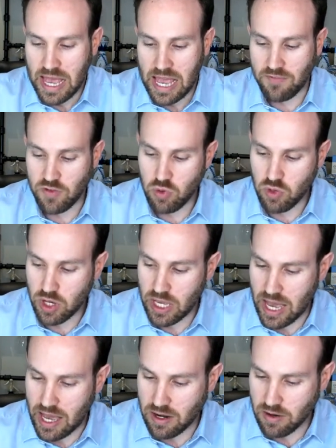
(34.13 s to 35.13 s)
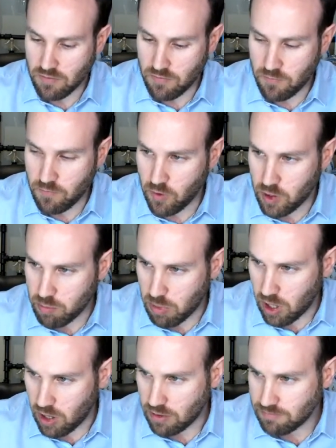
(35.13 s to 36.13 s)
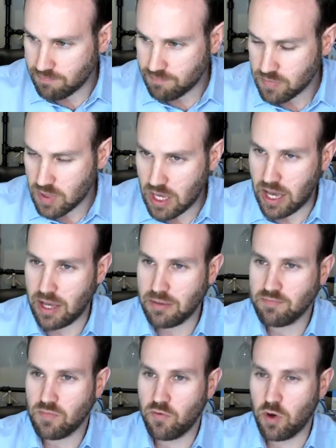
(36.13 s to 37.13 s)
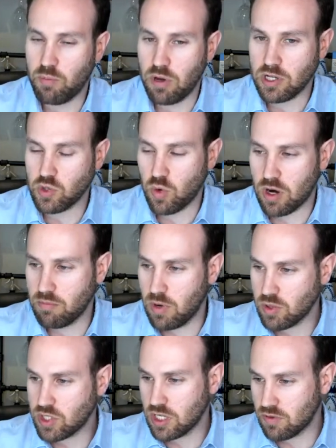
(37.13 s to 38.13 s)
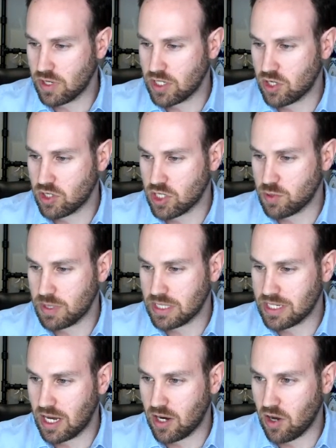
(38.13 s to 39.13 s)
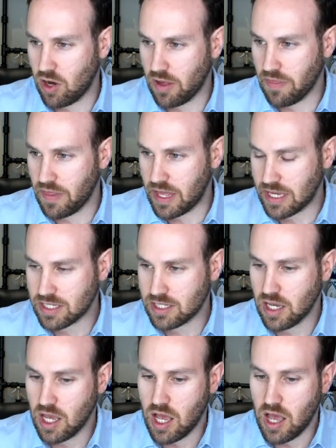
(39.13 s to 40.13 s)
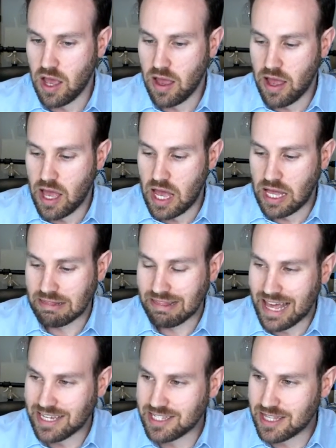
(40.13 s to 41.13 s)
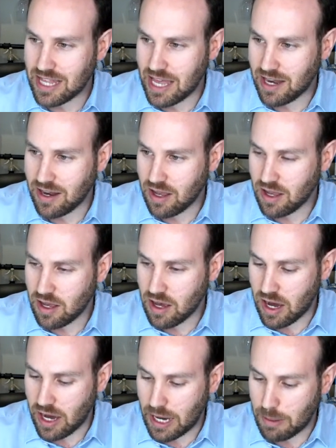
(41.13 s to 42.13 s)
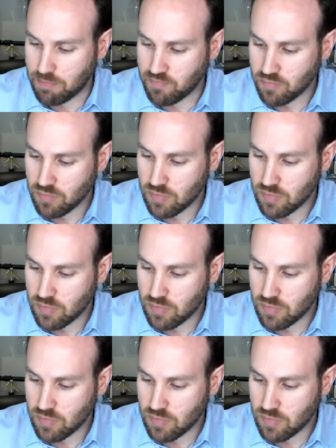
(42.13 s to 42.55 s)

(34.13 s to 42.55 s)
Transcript: If you look at football, Okay, football is where most of the research has been done on this. Less than um,